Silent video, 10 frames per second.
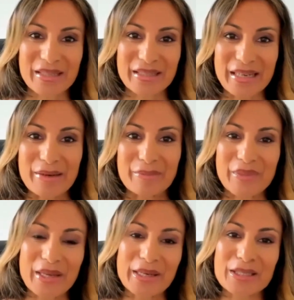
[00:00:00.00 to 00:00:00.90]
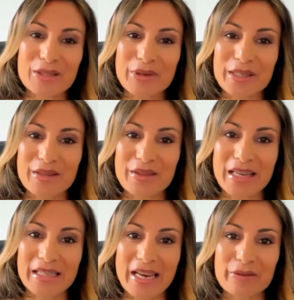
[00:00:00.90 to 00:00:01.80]
Yep. And I just wanted to
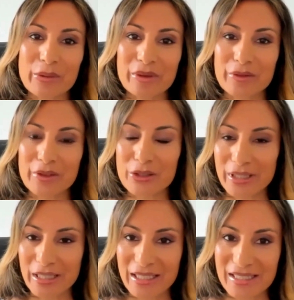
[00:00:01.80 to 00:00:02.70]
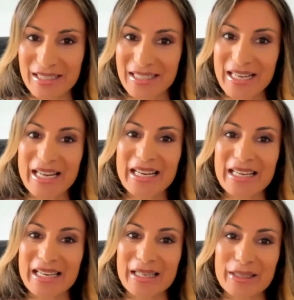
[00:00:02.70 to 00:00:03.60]
thank everyone for joining us today.
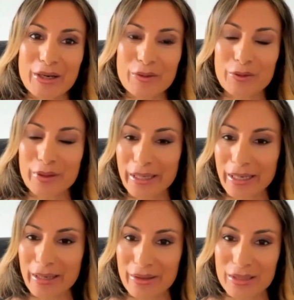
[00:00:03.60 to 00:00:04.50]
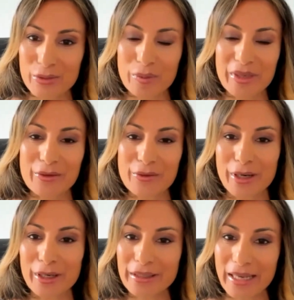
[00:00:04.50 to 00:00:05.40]
And hopefully this will be a
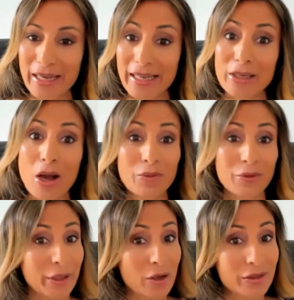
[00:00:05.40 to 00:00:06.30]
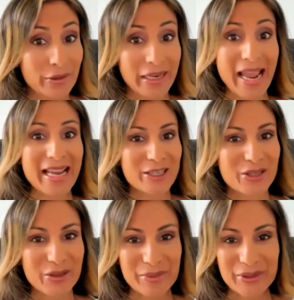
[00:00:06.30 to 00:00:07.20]
fun and hopefully also an
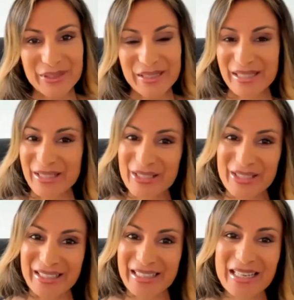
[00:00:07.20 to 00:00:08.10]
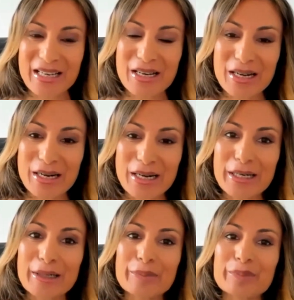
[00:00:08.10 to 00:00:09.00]
actionable discussion.
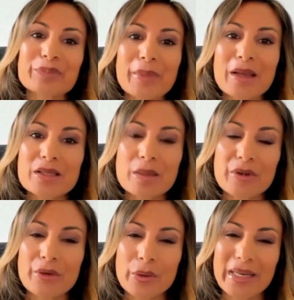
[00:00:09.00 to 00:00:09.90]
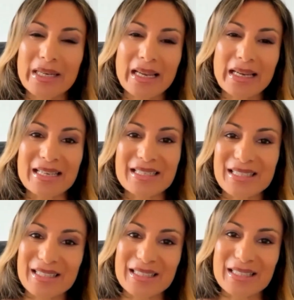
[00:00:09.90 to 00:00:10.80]
So before we get
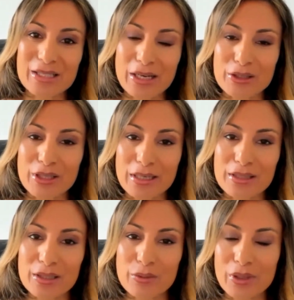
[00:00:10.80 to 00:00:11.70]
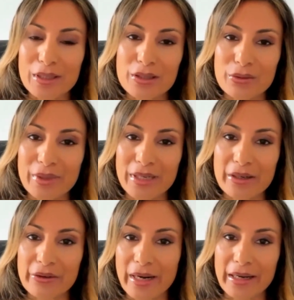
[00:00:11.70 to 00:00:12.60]
into the discussion, I just wanted to
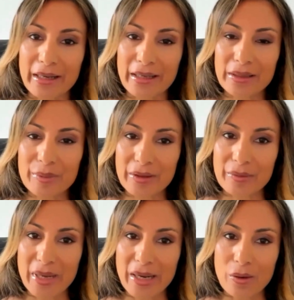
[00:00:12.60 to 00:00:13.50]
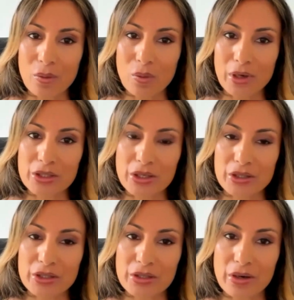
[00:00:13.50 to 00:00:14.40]
reiterate a little bit about what
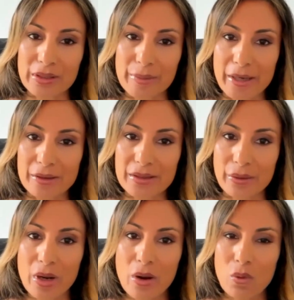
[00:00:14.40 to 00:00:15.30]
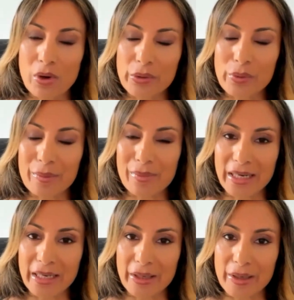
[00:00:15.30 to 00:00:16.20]
Josh talked about. So what do we
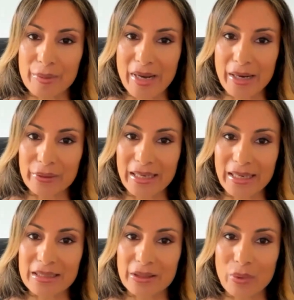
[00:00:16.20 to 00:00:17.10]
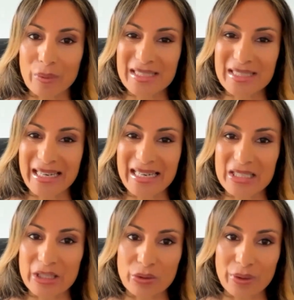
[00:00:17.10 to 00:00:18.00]
mean about when we say
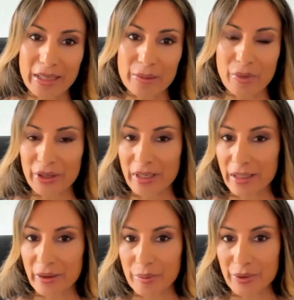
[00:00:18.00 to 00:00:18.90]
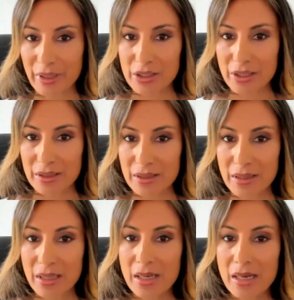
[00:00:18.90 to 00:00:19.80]
integrated marketing and operations?
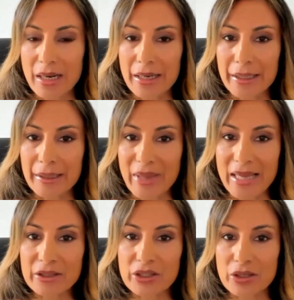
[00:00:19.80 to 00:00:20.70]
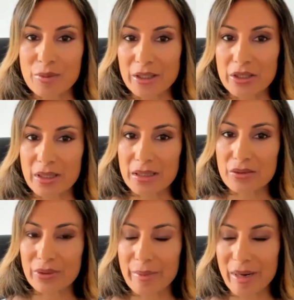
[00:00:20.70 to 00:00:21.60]
As Josh mentioned, it's
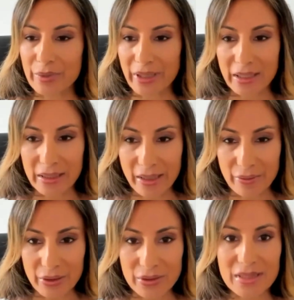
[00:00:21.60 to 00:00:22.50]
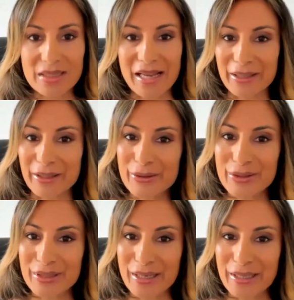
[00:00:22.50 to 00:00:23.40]
really about breaking down those
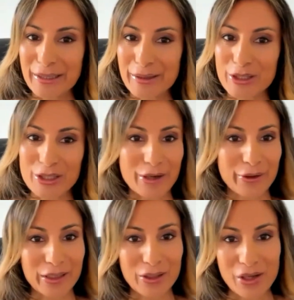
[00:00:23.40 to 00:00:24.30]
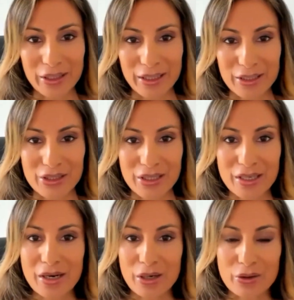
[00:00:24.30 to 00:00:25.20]
silos, sharing knowledge
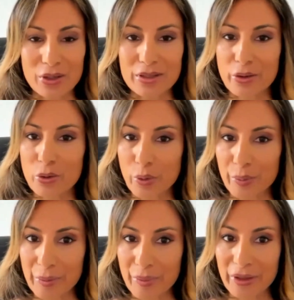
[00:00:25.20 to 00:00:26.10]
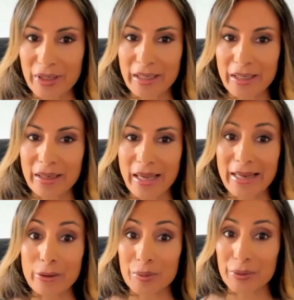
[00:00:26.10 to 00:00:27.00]
across the corporate marketing
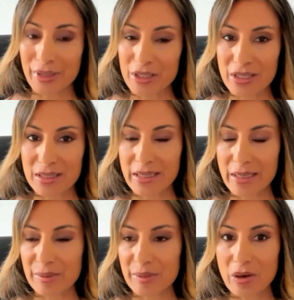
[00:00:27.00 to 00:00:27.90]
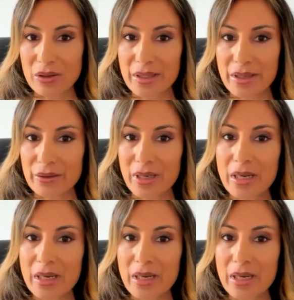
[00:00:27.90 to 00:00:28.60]
and operations teams, but also